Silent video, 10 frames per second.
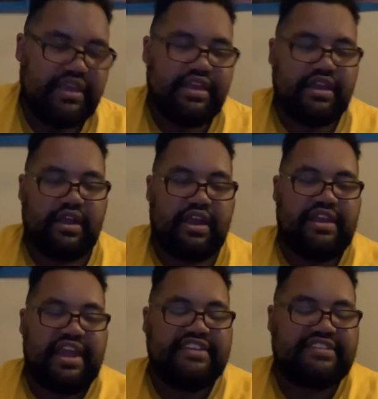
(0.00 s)
Alright,
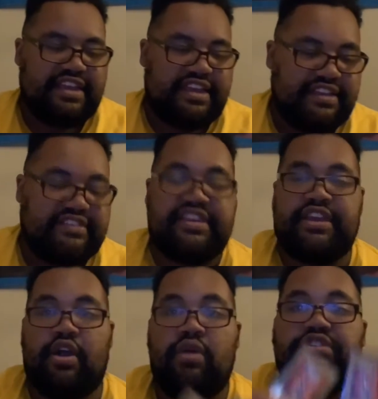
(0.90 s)
next is
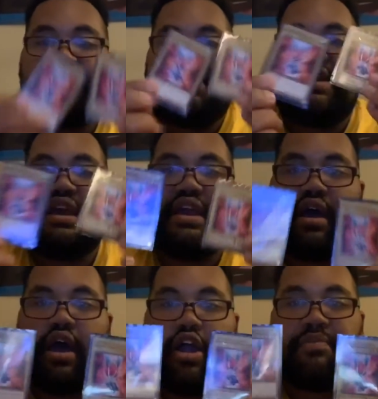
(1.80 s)
the OG
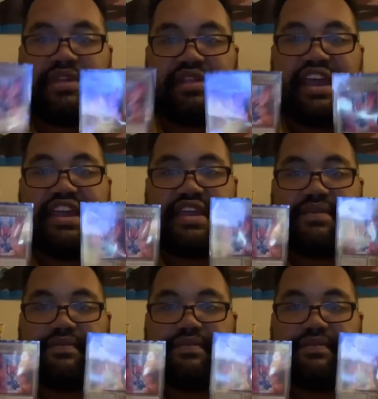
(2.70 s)
Harpy Lady.